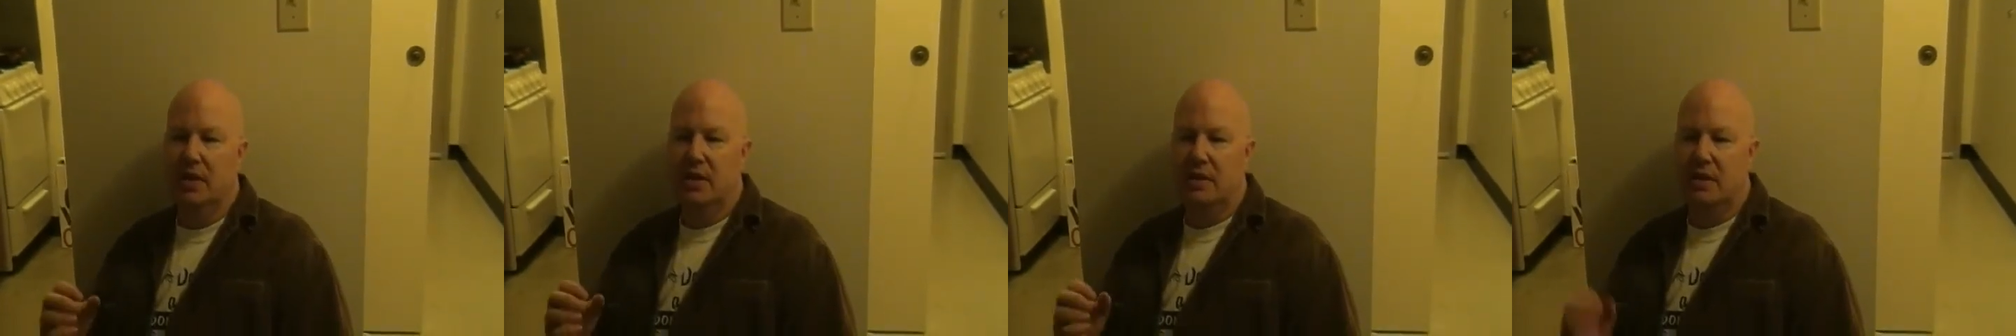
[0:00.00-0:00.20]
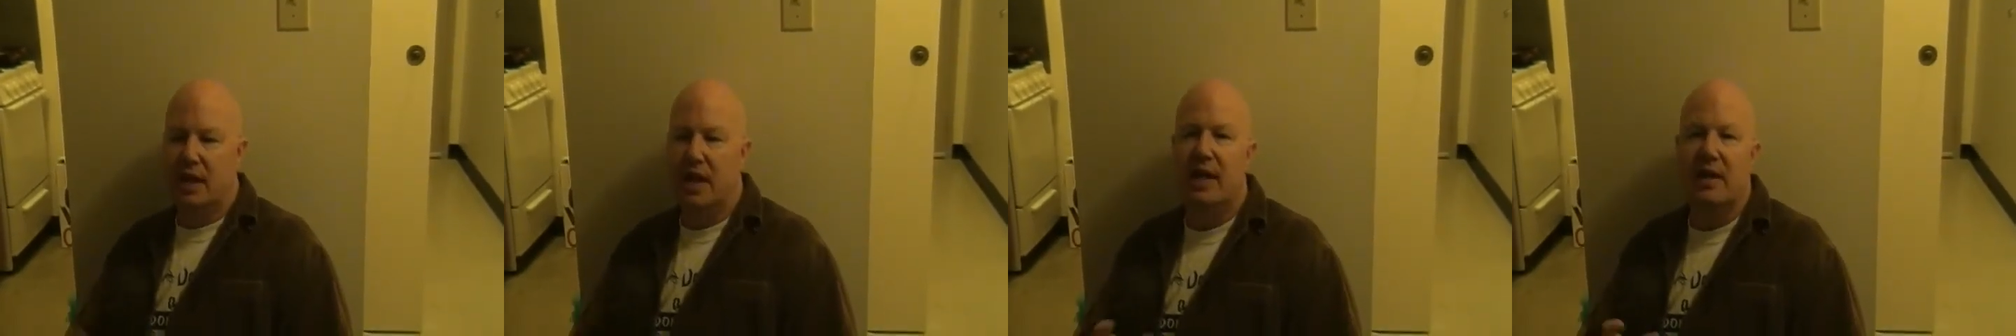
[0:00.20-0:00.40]

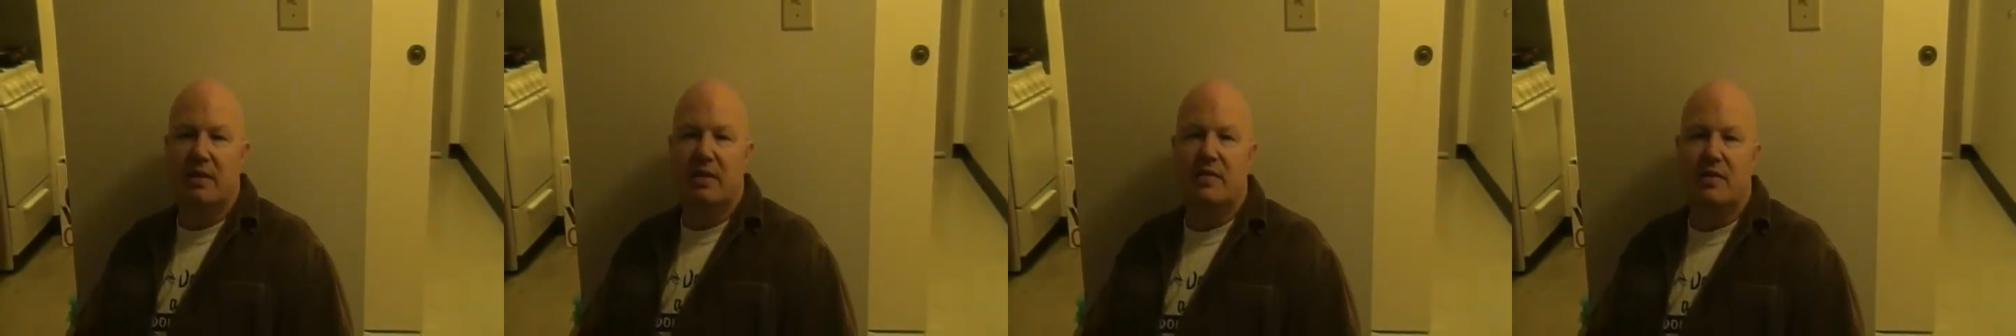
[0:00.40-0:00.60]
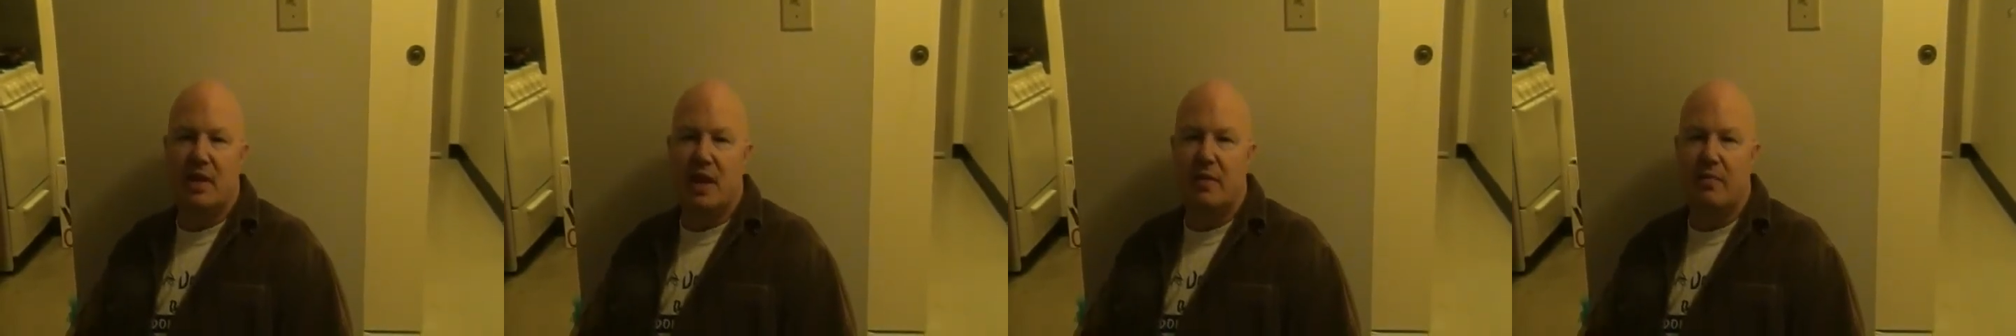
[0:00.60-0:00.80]
saying
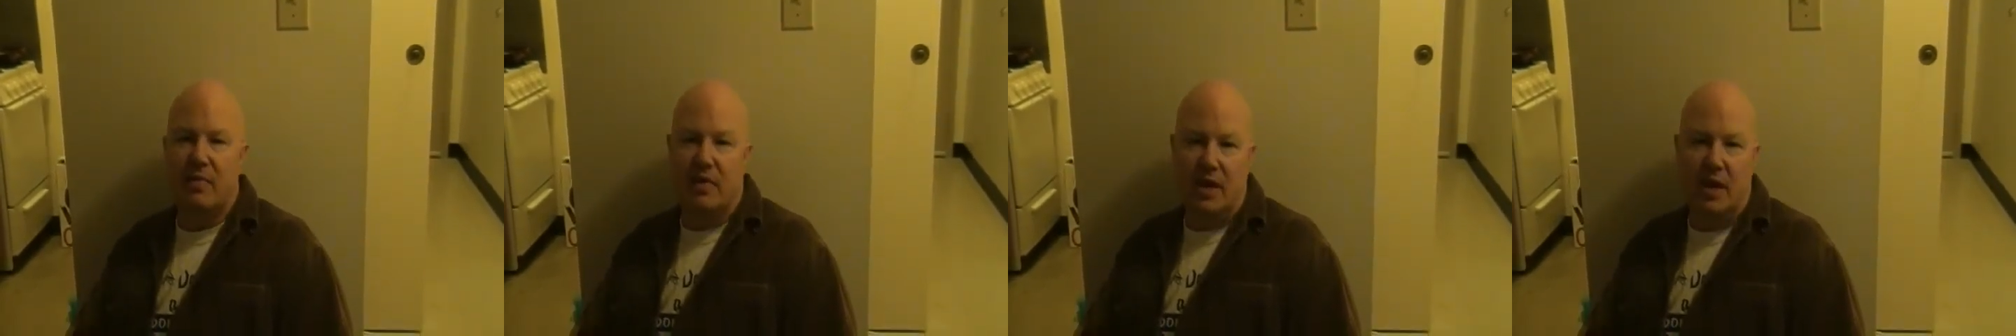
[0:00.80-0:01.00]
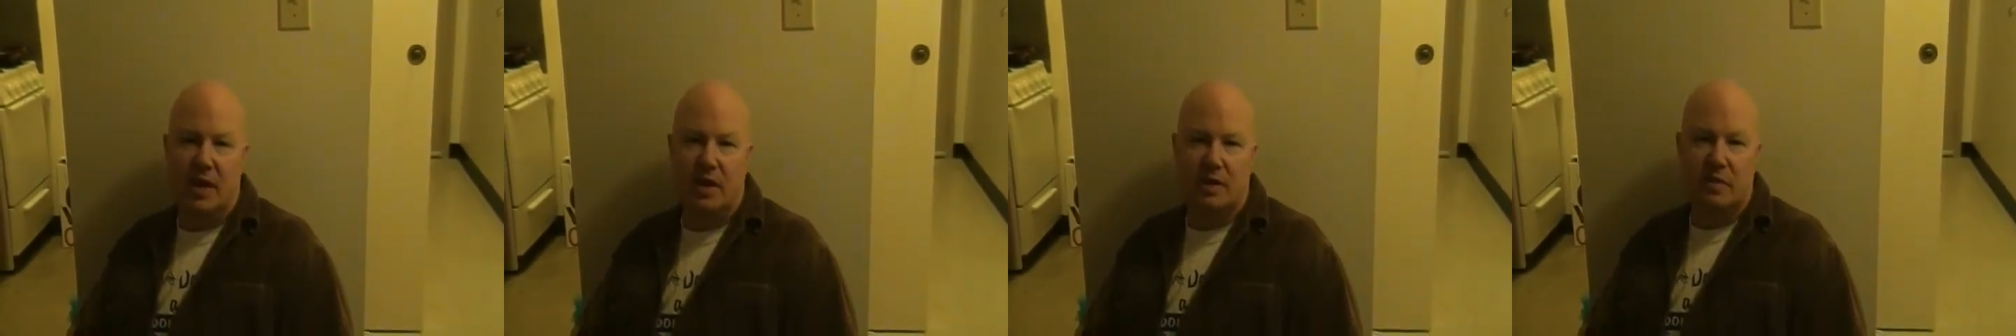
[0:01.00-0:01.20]
the same
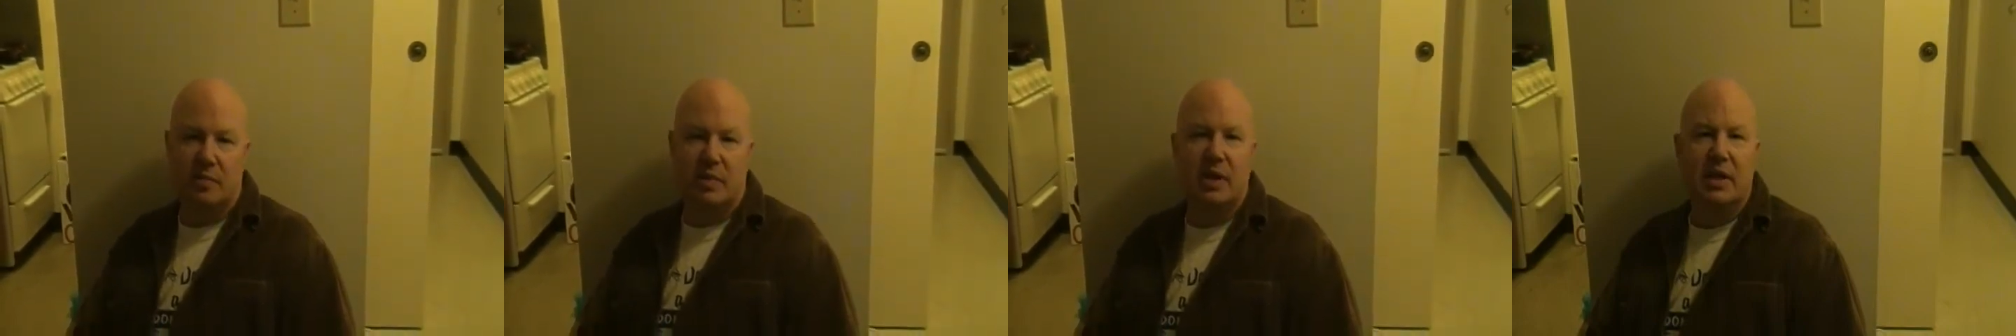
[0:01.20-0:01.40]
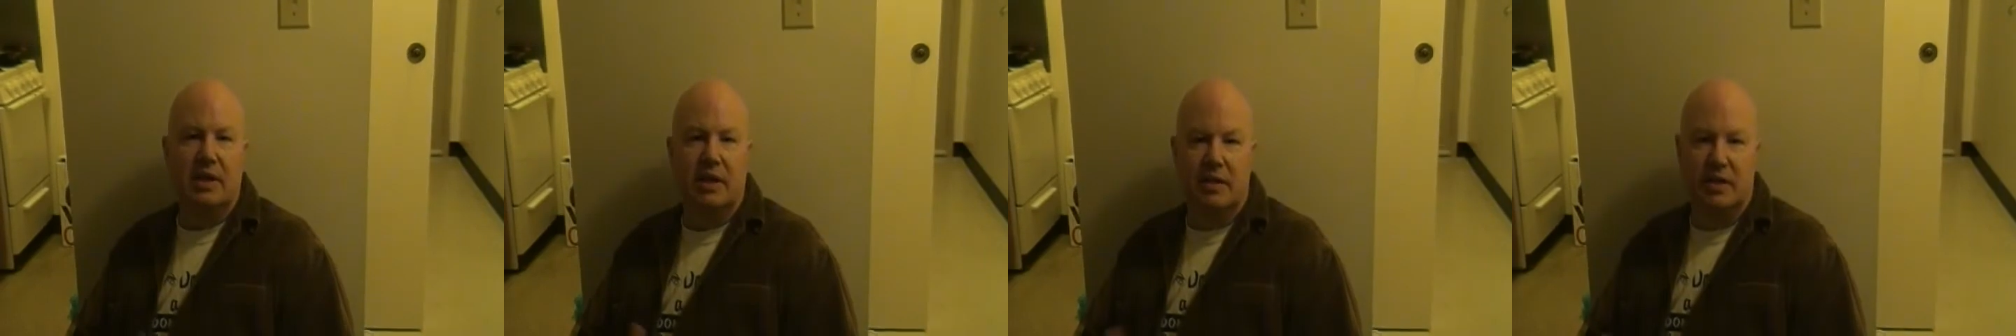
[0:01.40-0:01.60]
things
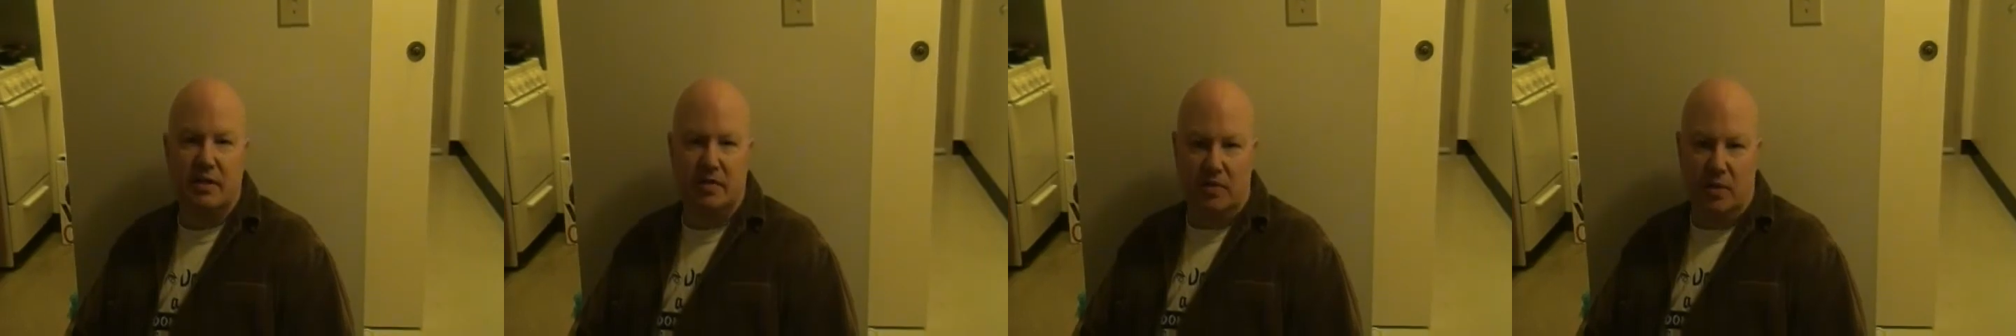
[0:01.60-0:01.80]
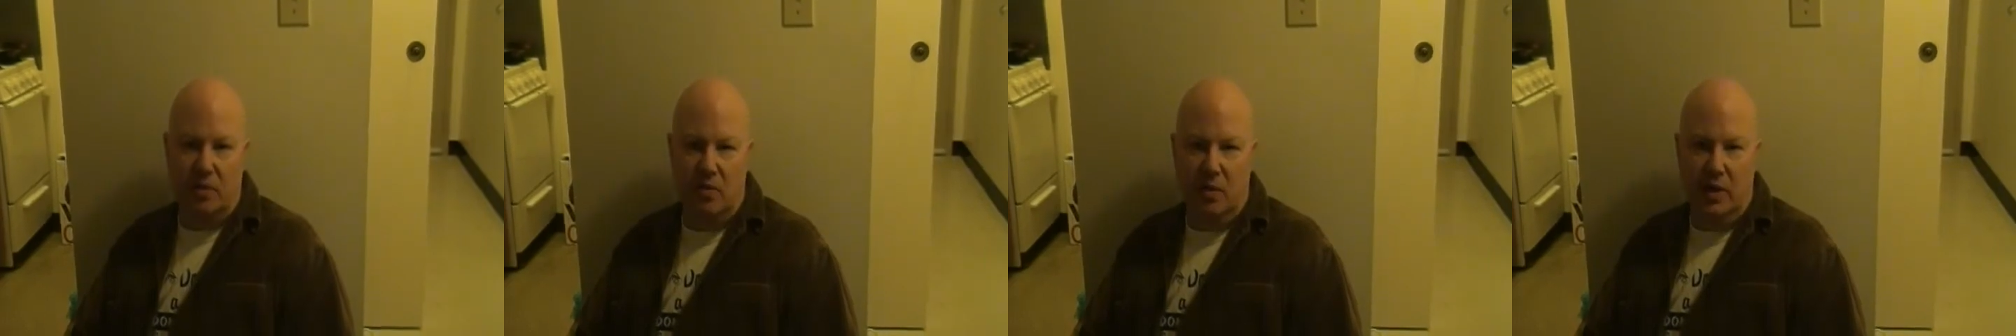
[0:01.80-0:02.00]
but in a
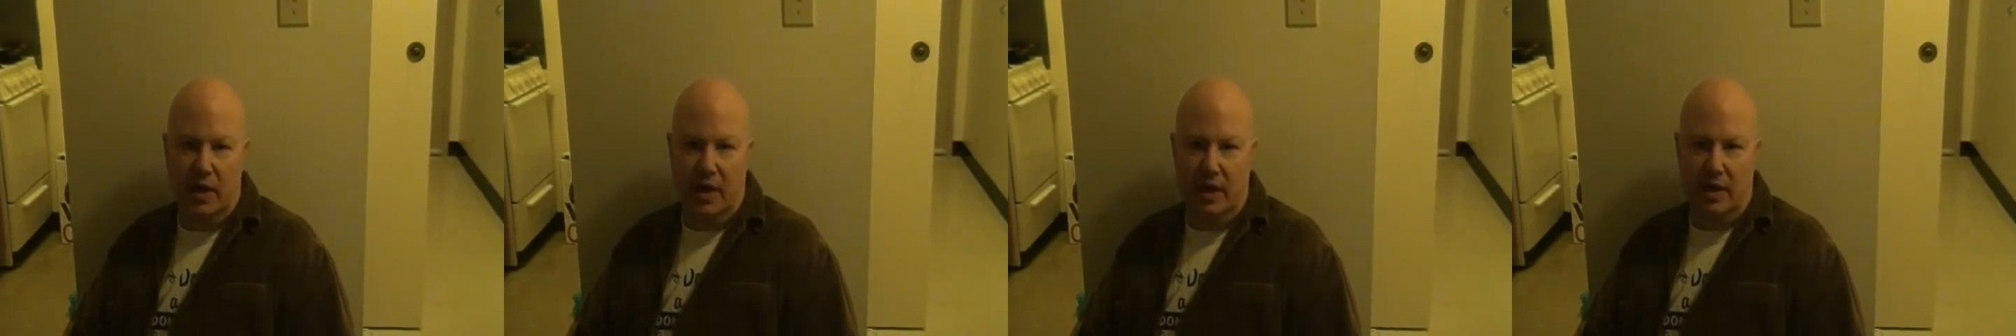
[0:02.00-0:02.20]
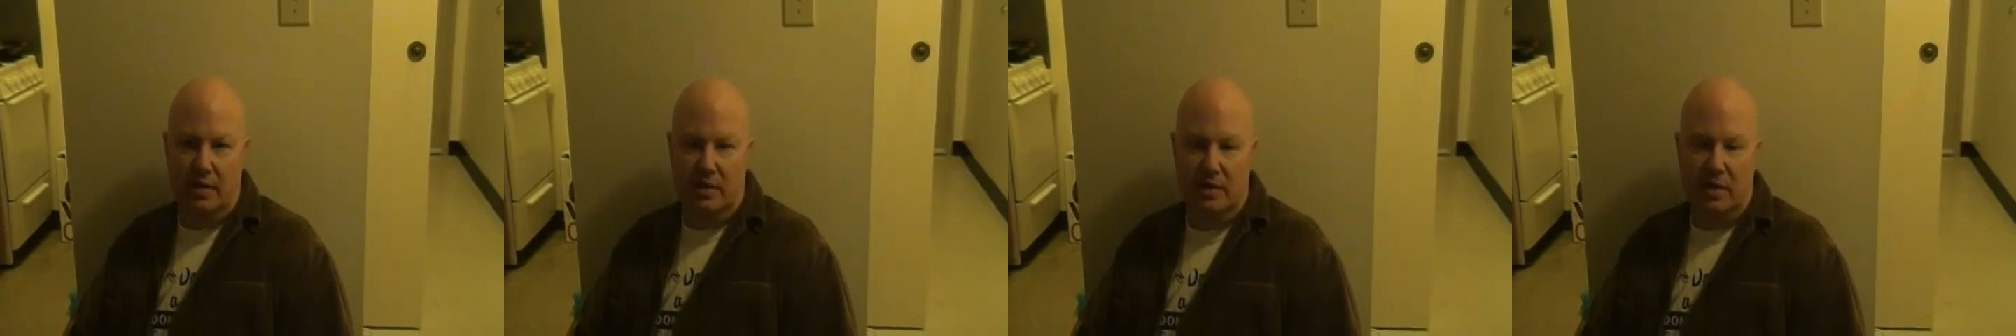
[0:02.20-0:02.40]
different
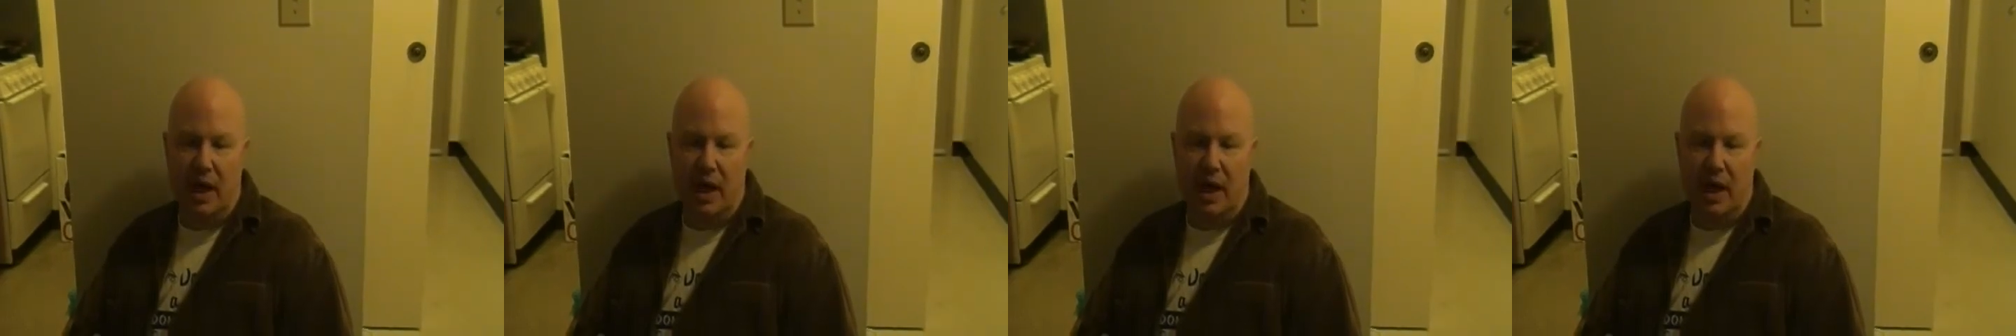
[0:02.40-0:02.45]
way.